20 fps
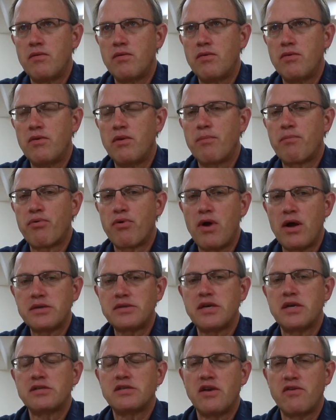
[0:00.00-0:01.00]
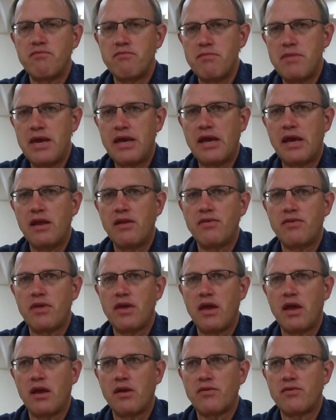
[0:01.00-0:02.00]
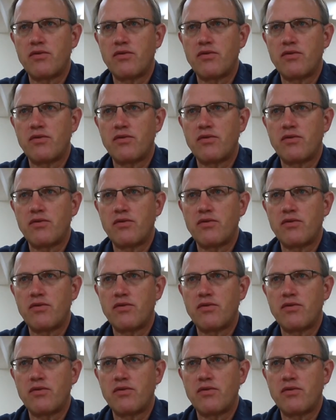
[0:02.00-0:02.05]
the process of making things,